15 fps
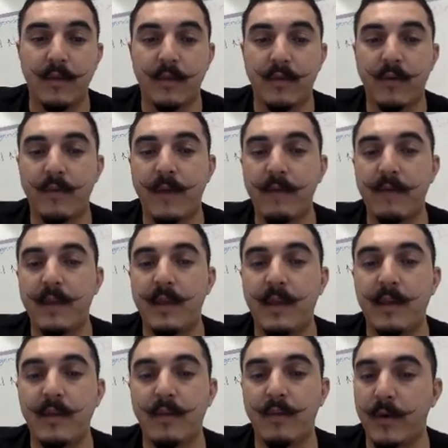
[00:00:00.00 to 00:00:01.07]
those surviving T
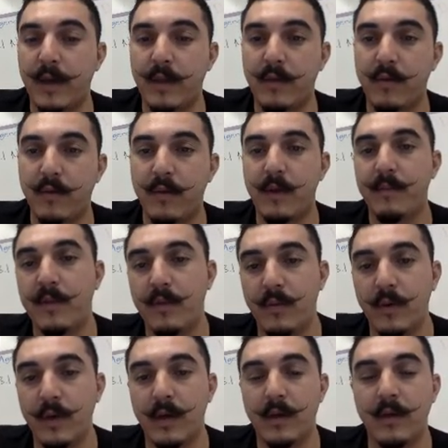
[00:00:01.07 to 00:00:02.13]
cells will enter the
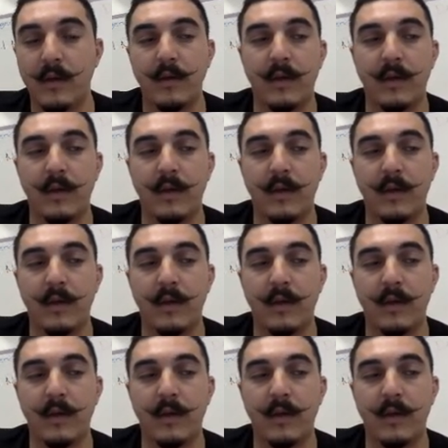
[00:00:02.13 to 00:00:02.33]
medulla,